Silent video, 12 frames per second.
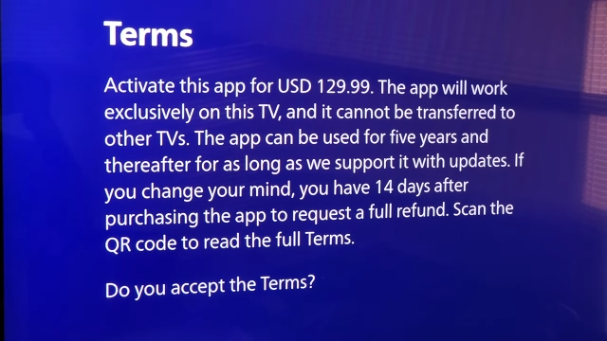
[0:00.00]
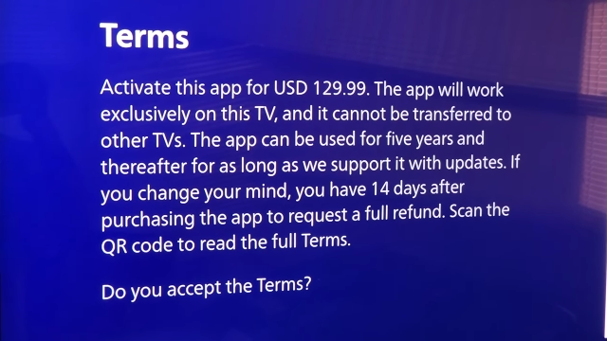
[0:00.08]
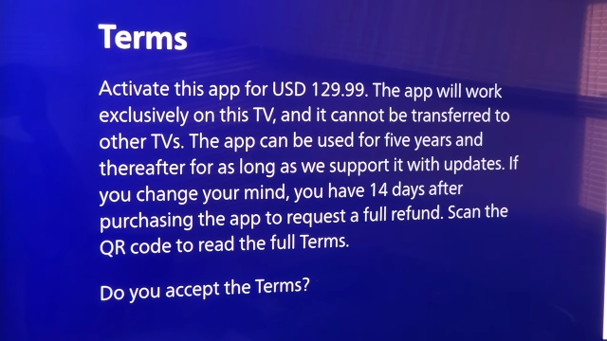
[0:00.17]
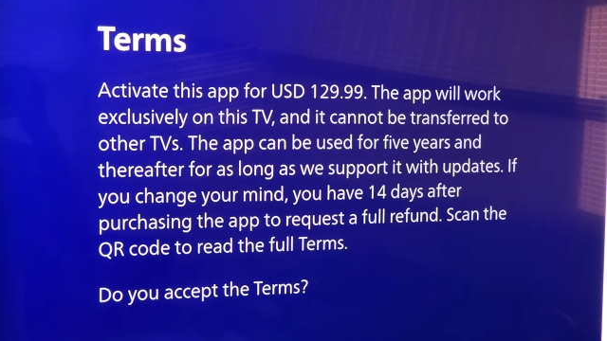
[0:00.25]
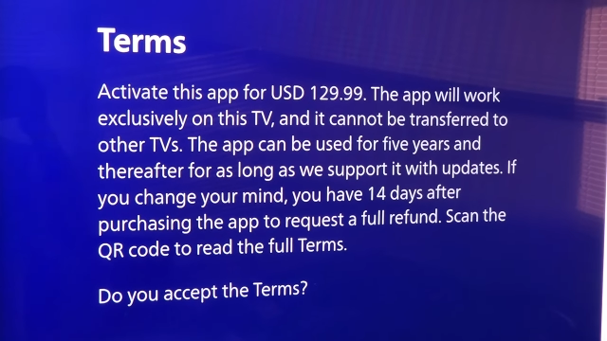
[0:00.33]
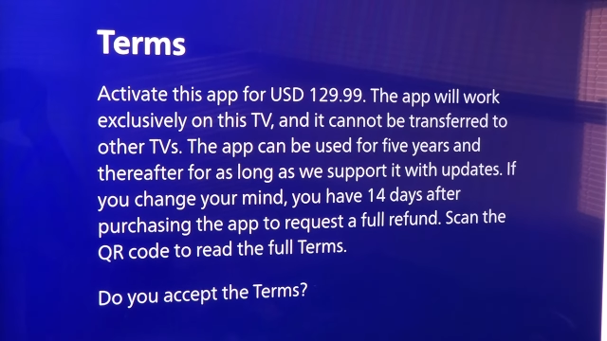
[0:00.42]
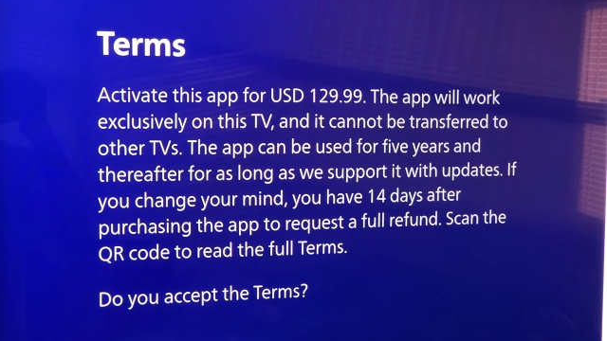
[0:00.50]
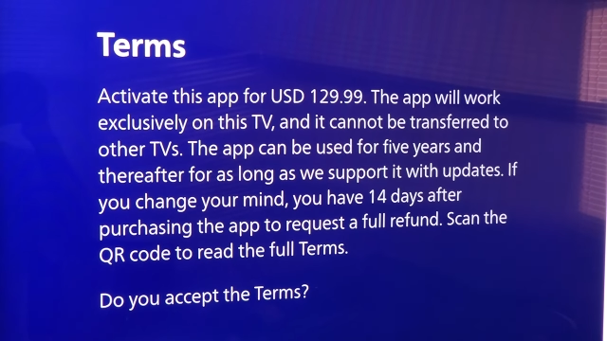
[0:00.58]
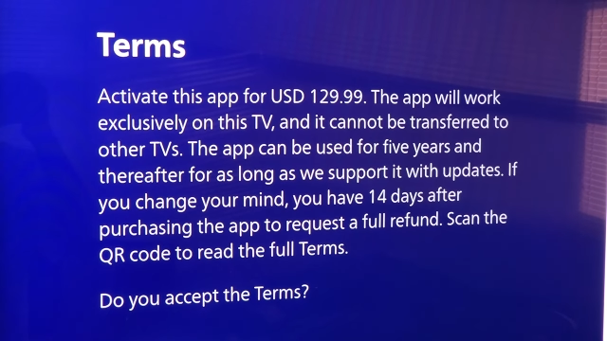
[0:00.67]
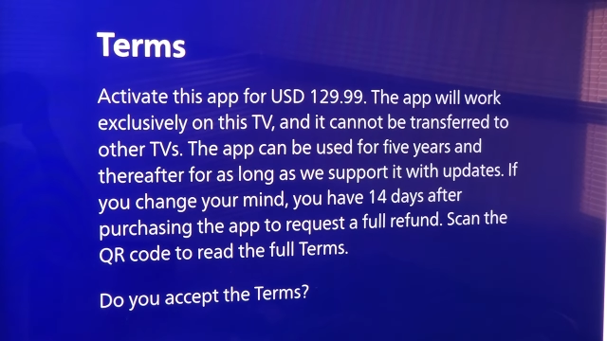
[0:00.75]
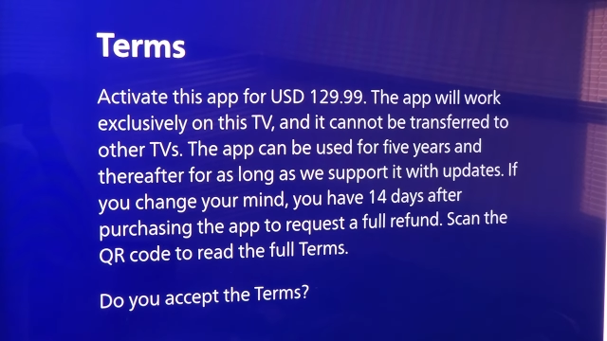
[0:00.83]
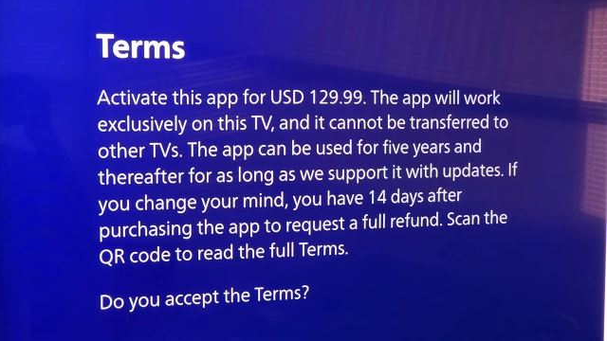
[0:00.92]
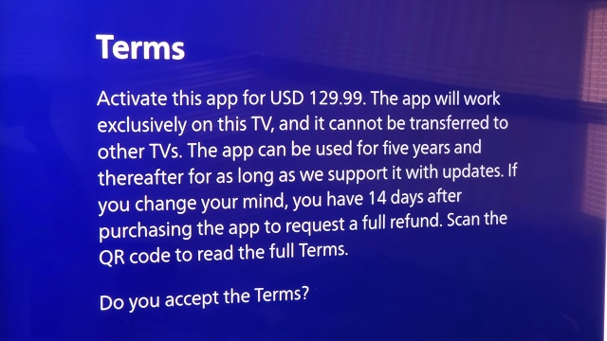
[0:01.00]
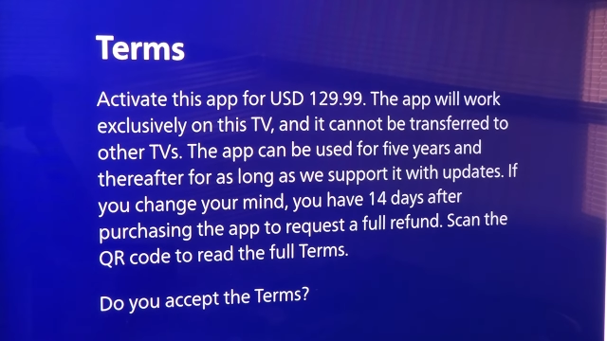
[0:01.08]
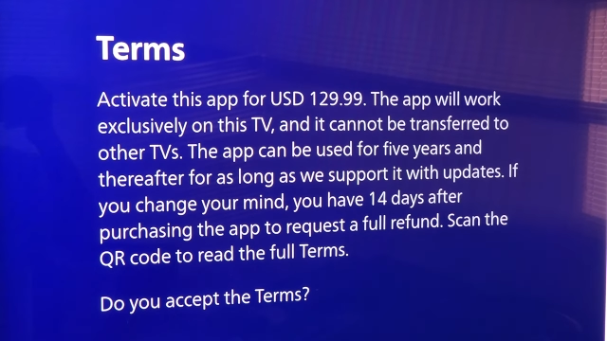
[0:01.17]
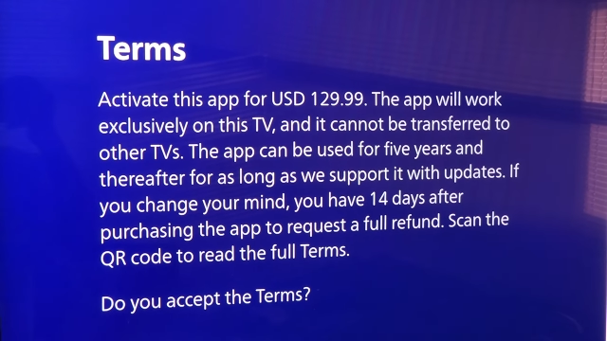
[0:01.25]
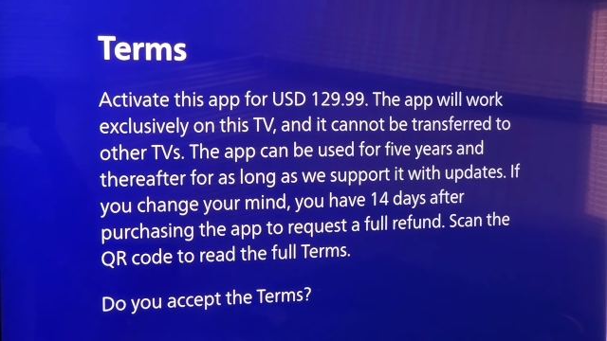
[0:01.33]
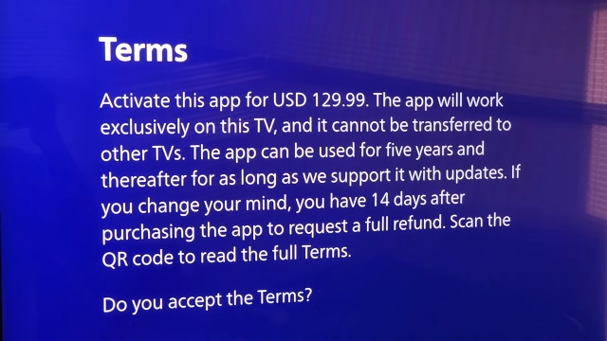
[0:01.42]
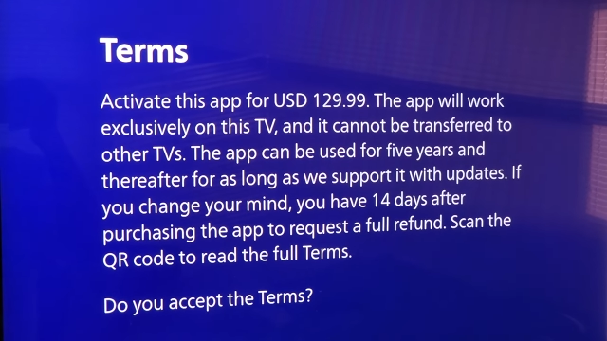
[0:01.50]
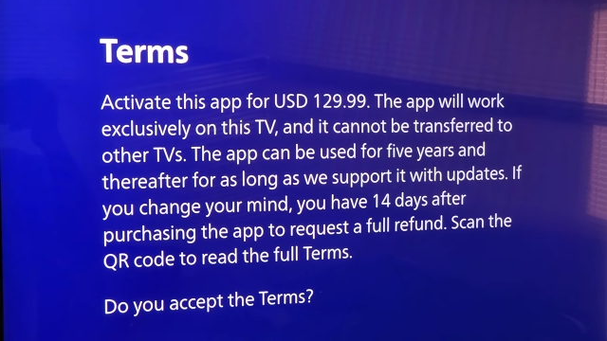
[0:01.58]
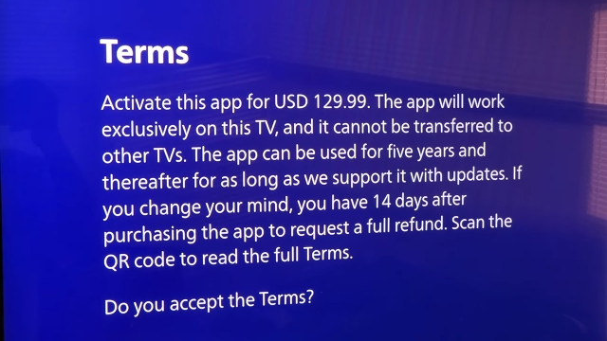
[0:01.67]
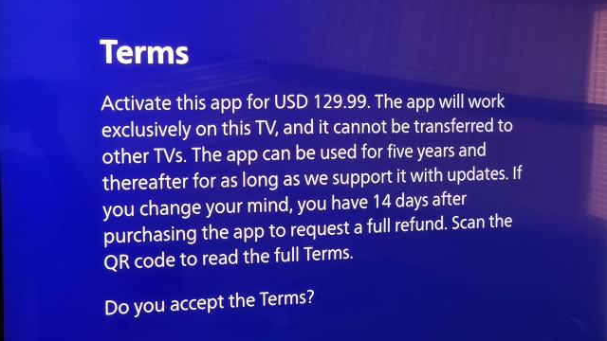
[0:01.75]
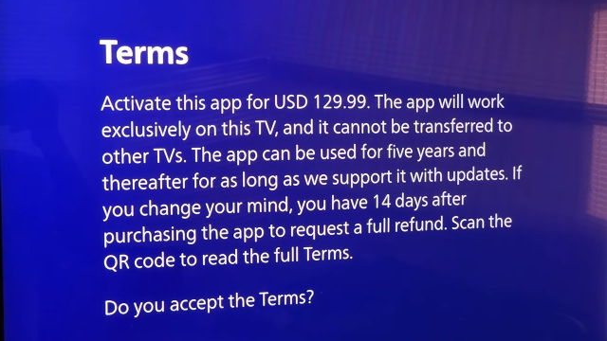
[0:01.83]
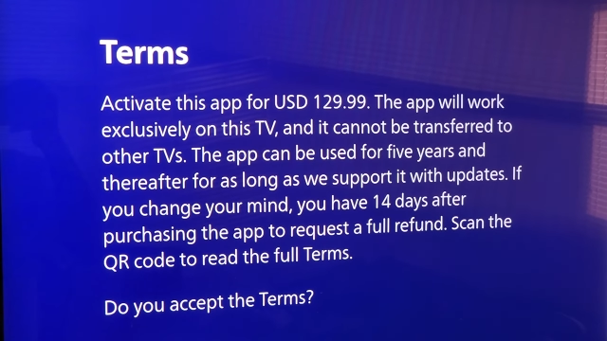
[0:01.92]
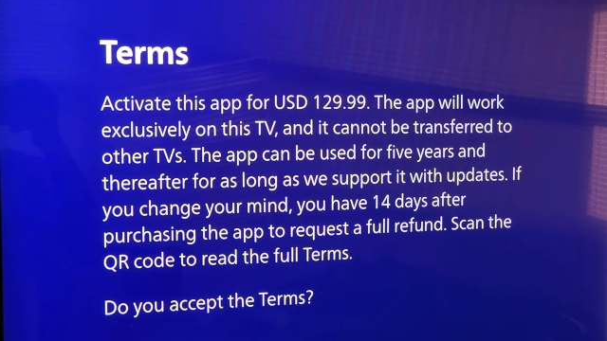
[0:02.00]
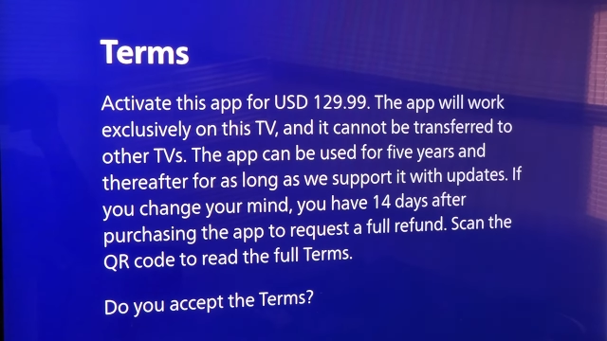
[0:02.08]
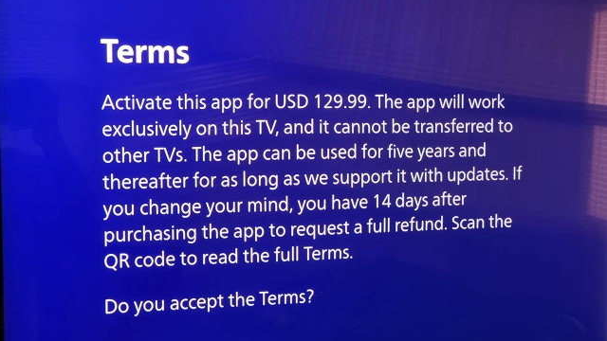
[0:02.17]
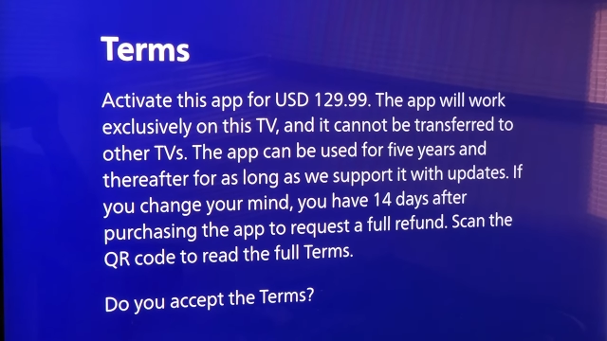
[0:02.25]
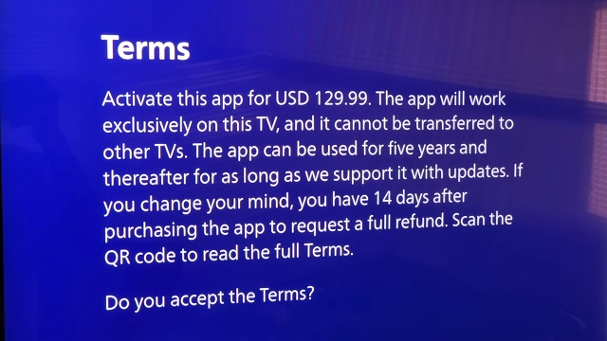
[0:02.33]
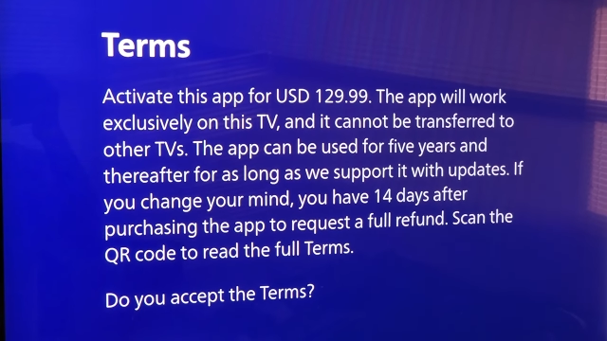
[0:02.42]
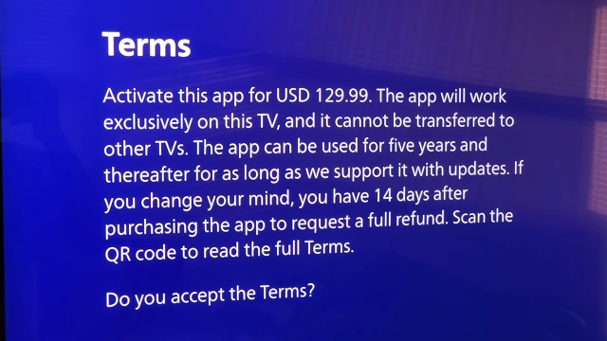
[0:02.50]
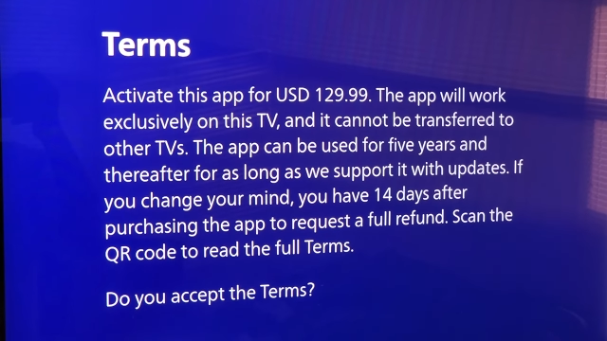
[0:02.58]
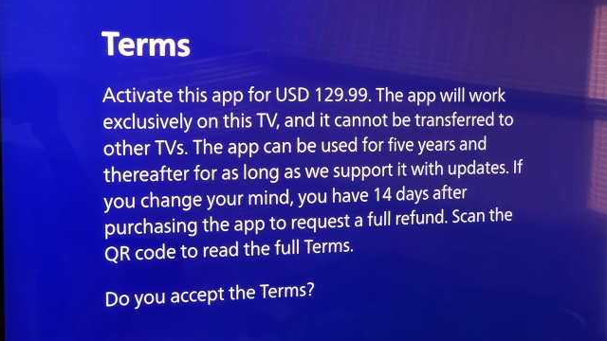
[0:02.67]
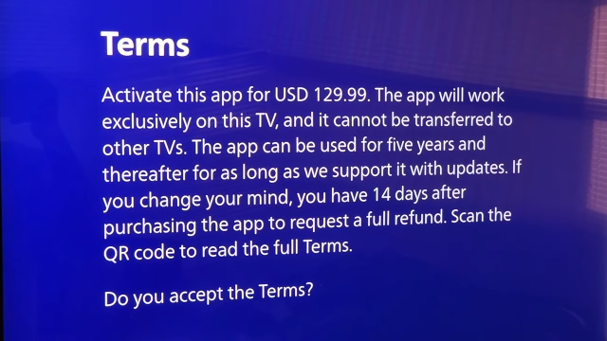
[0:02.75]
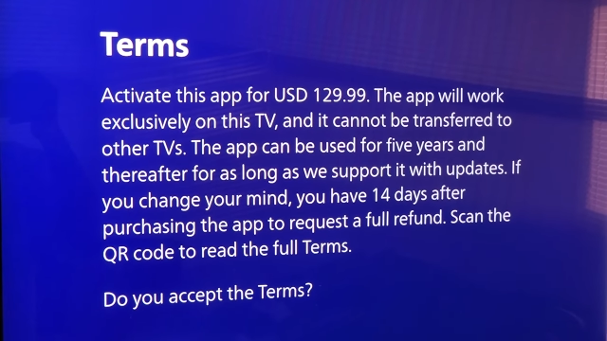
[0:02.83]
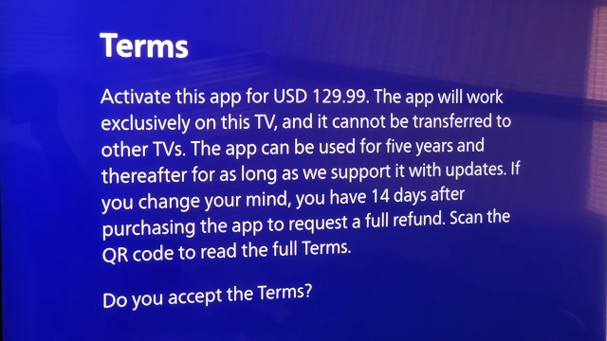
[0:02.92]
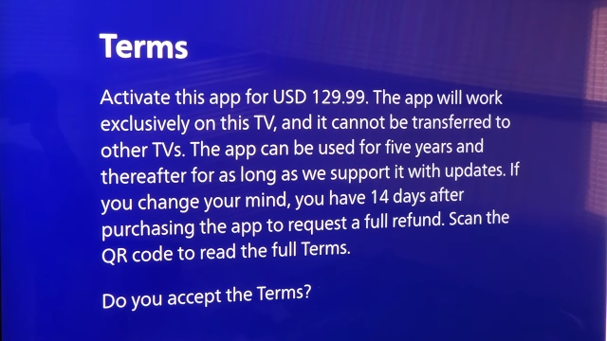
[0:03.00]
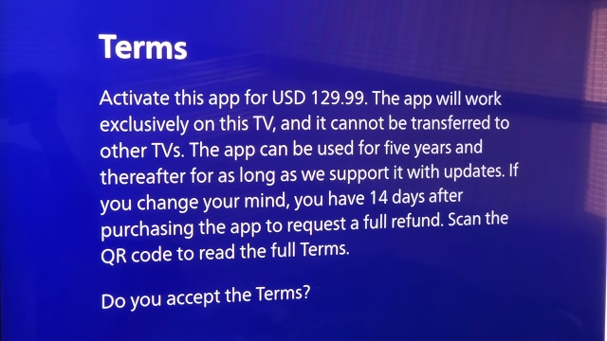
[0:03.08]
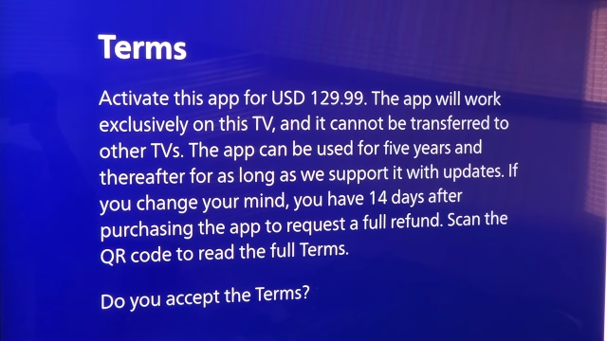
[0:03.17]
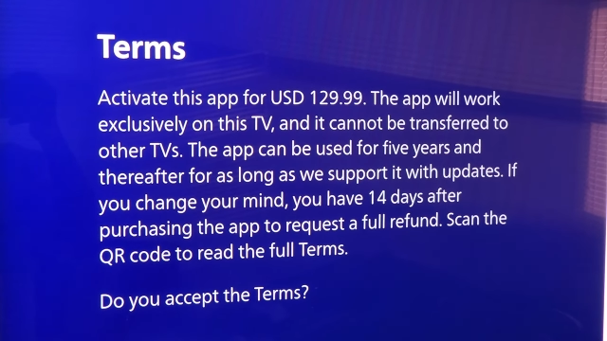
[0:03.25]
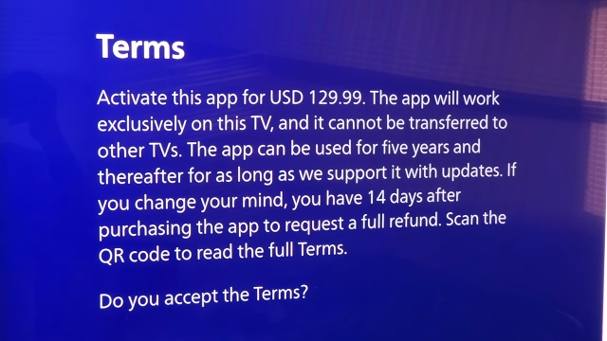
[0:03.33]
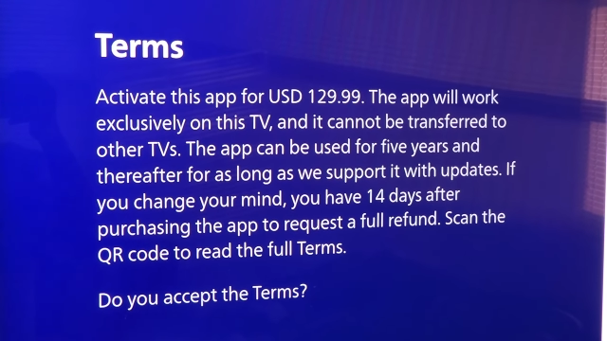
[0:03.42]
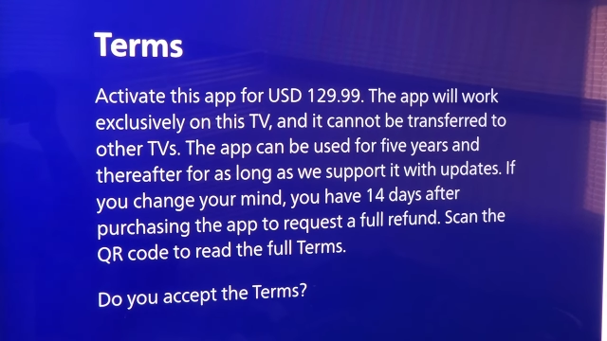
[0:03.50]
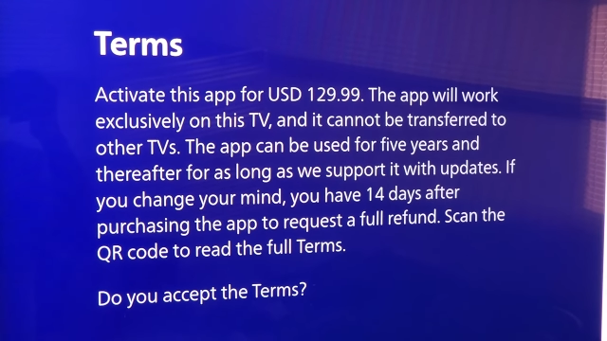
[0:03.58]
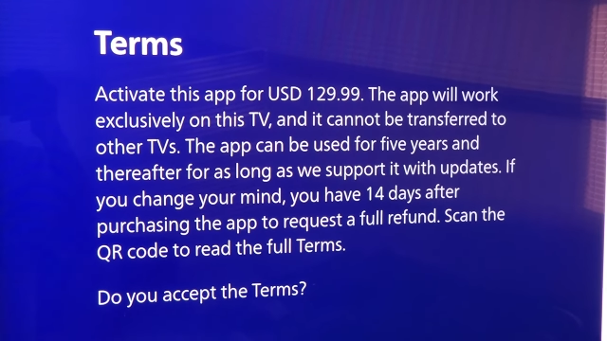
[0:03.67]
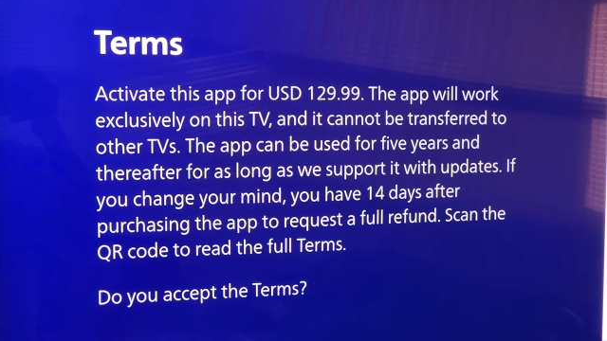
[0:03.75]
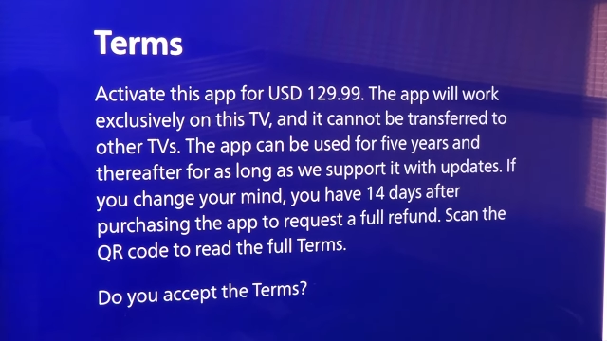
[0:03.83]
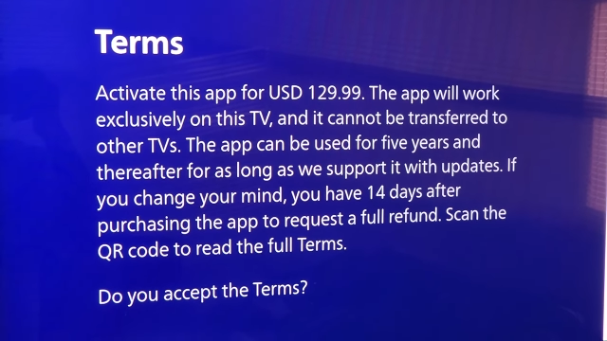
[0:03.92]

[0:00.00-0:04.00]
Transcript: No face is visible, so there are no lips to read.